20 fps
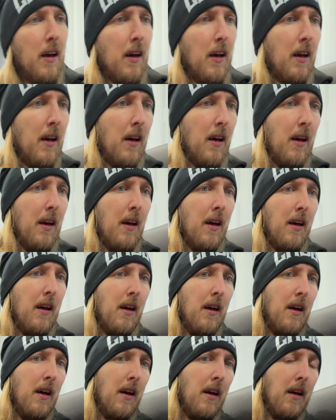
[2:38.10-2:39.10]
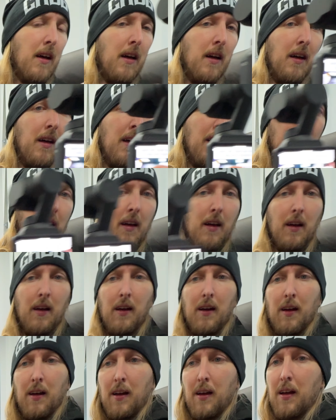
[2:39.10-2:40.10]

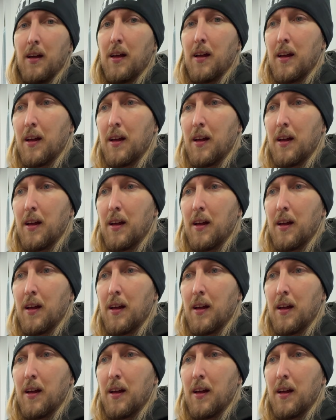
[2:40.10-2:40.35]
(no one is talking)